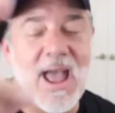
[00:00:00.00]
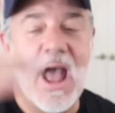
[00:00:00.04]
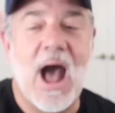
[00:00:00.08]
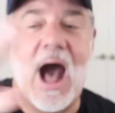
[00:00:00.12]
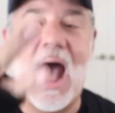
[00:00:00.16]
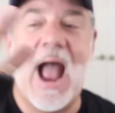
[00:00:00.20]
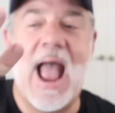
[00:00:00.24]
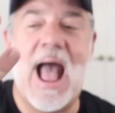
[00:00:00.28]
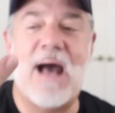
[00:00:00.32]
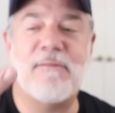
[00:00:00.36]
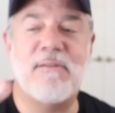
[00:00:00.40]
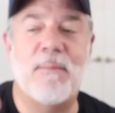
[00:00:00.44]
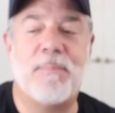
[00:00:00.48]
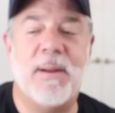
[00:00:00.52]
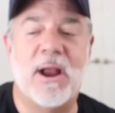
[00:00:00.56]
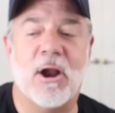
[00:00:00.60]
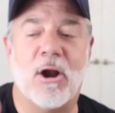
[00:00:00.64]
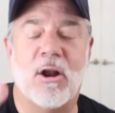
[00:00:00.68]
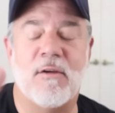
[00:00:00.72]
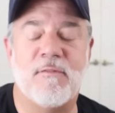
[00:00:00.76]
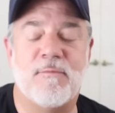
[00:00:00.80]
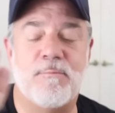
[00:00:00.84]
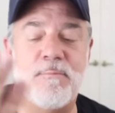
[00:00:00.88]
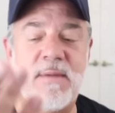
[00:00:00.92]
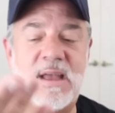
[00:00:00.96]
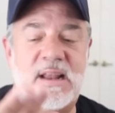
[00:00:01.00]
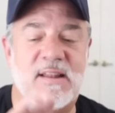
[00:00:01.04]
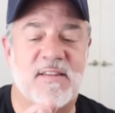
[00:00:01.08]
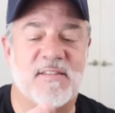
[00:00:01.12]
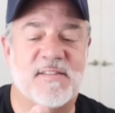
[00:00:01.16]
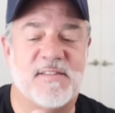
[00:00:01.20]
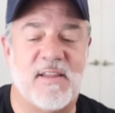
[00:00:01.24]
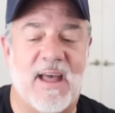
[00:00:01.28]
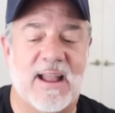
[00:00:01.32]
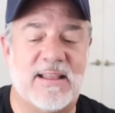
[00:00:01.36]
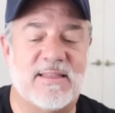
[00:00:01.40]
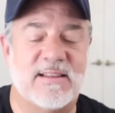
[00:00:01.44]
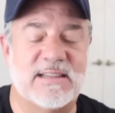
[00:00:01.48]
I have a pair of mittens
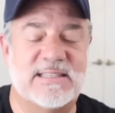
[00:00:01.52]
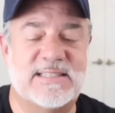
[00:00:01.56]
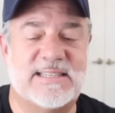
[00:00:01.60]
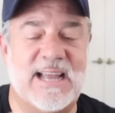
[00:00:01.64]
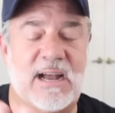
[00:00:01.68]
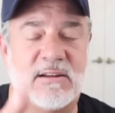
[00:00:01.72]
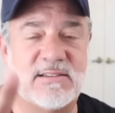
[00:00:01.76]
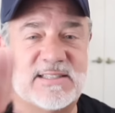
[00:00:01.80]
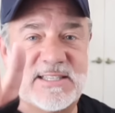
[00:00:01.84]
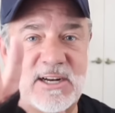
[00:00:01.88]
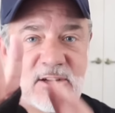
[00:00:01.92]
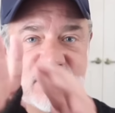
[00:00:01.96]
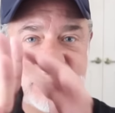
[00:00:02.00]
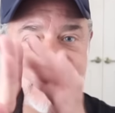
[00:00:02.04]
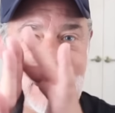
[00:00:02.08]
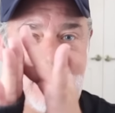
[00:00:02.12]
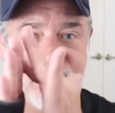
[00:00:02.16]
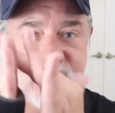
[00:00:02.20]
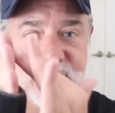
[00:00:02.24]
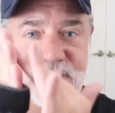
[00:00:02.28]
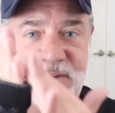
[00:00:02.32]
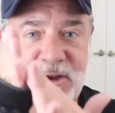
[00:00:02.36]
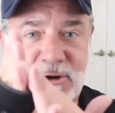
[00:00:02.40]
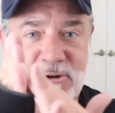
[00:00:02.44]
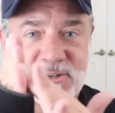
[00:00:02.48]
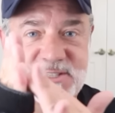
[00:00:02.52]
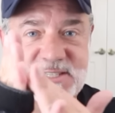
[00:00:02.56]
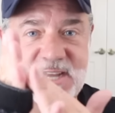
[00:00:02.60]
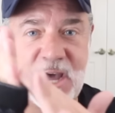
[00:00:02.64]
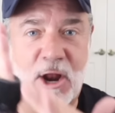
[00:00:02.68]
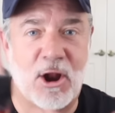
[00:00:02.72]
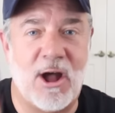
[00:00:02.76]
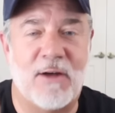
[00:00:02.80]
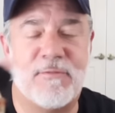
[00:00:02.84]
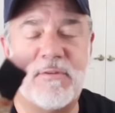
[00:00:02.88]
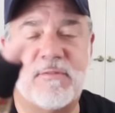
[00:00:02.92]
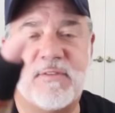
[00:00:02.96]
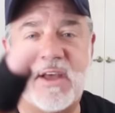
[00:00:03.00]
like this downstairs. I have the fingers cut
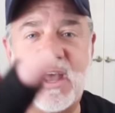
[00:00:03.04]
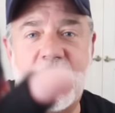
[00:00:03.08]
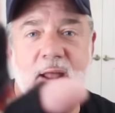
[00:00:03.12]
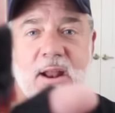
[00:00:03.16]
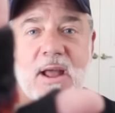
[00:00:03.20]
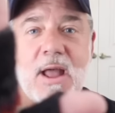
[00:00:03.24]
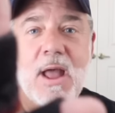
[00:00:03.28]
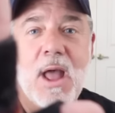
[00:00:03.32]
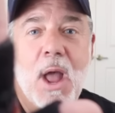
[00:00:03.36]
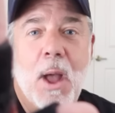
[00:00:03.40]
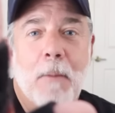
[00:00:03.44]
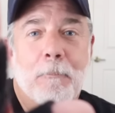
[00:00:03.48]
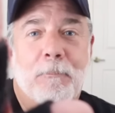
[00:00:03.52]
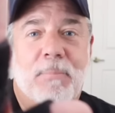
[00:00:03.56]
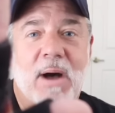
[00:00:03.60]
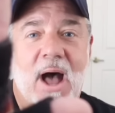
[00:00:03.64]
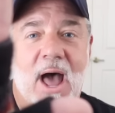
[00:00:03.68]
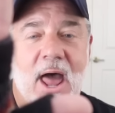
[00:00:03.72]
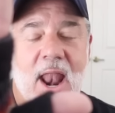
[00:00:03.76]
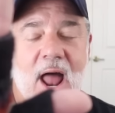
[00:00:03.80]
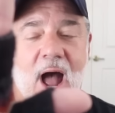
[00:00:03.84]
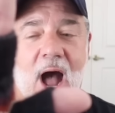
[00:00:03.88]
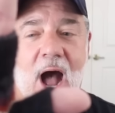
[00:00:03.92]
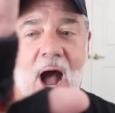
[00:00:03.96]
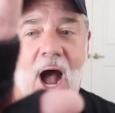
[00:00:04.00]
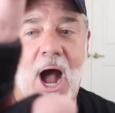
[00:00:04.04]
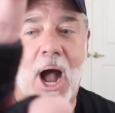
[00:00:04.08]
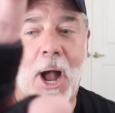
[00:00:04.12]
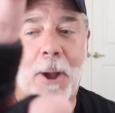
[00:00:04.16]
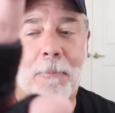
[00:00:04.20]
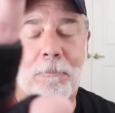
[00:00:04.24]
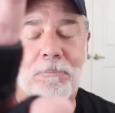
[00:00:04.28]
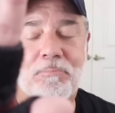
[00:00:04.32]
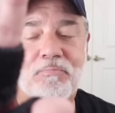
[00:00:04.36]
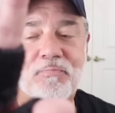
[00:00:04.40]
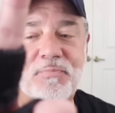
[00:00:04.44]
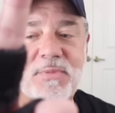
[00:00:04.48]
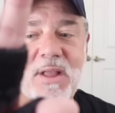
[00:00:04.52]
off of it, but
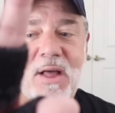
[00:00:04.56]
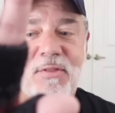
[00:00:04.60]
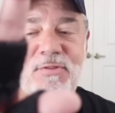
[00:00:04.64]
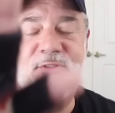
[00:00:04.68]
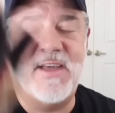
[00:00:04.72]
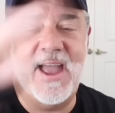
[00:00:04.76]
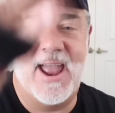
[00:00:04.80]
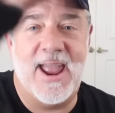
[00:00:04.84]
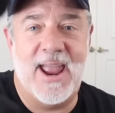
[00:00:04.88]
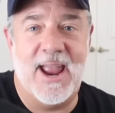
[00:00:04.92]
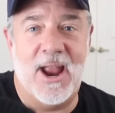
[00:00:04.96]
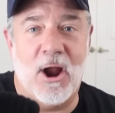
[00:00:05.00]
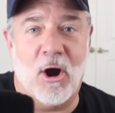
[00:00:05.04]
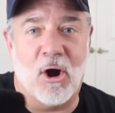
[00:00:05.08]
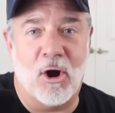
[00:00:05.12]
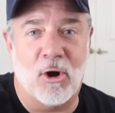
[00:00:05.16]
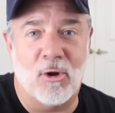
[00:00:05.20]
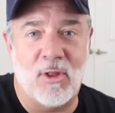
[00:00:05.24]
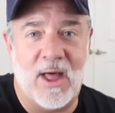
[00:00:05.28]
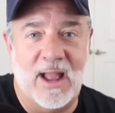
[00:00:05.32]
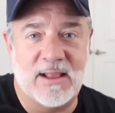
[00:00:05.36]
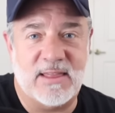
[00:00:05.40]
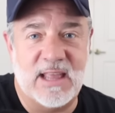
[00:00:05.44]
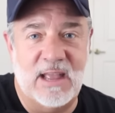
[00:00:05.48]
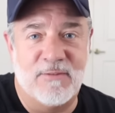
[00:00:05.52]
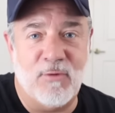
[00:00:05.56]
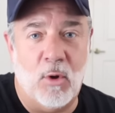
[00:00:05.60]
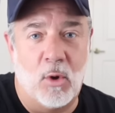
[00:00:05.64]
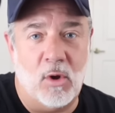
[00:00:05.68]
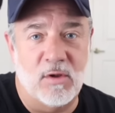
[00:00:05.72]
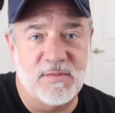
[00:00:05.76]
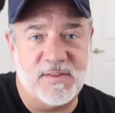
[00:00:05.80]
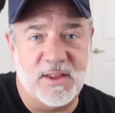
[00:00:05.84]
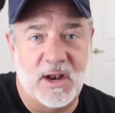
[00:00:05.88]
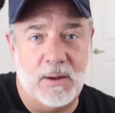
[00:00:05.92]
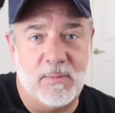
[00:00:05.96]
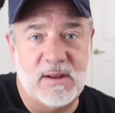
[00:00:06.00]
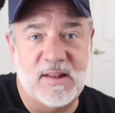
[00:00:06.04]
um, they are like, they have
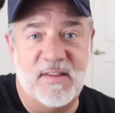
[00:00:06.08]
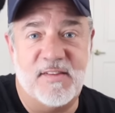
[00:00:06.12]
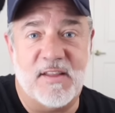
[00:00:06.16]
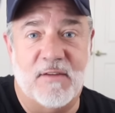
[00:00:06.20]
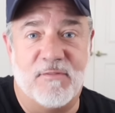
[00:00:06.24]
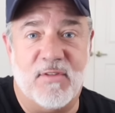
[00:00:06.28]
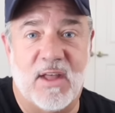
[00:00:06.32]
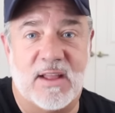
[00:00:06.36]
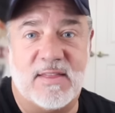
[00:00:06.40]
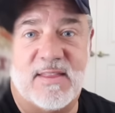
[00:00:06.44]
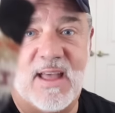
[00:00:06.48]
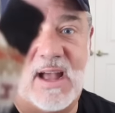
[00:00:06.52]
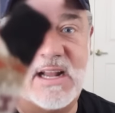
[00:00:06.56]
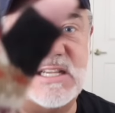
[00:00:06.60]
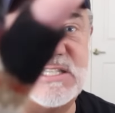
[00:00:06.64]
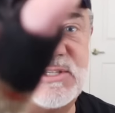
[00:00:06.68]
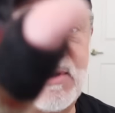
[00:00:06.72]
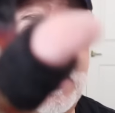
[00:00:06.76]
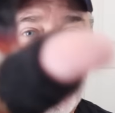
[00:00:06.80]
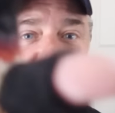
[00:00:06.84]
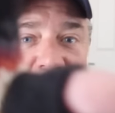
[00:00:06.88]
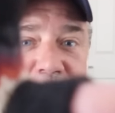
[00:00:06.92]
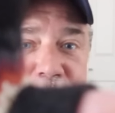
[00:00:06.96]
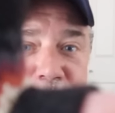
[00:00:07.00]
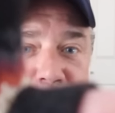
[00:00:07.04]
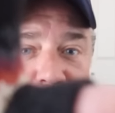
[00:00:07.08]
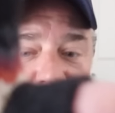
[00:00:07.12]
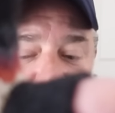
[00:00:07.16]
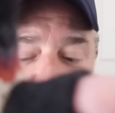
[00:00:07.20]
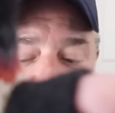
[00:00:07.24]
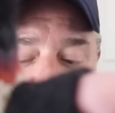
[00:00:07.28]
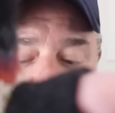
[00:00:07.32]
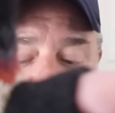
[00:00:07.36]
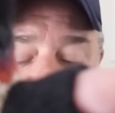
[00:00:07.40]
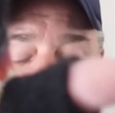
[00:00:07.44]
holes in them and stuff like that. So I got a new pair.